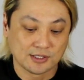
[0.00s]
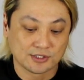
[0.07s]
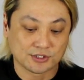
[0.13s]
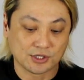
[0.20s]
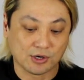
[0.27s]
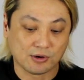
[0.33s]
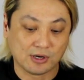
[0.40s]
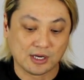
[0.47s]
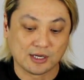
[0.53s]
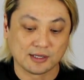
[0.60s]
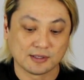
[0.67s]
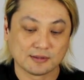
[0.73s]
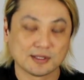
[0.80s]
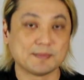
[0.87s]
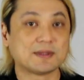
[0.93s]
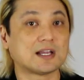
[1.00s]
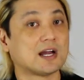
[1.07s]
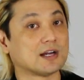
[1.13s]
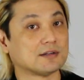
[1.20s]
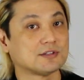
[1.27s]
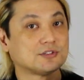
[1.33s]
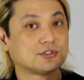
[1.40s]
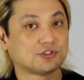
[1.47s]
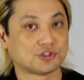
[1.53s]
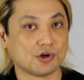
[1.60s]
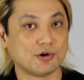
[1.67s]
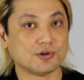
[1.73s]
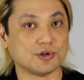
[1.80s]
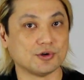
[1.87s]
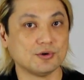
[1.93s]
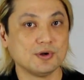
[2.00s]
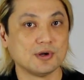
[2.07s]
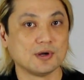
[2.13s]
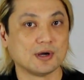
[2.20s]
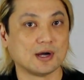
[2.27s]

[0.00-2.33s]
So let me show you